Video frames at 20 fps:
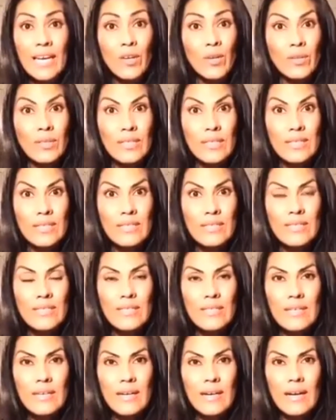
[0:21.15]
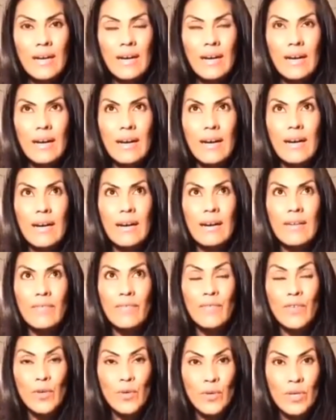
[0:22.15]
illness a
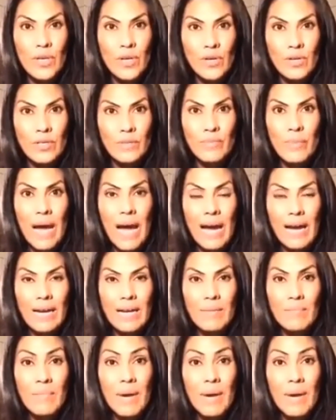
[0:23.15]
few years back.